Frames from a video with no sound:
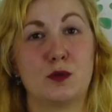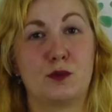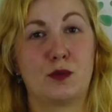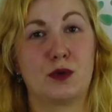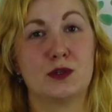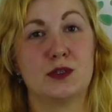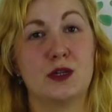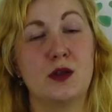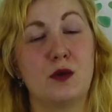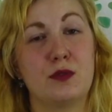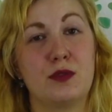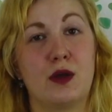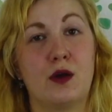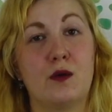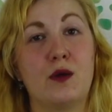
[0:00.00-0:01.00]
important to
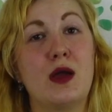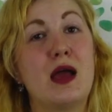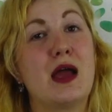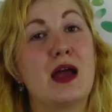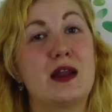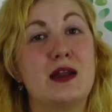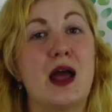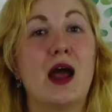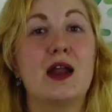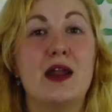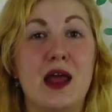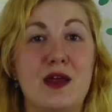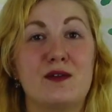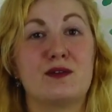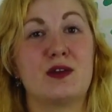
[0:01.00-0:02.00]
note, though,
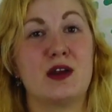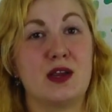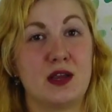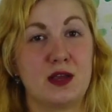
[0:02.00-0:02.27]
not every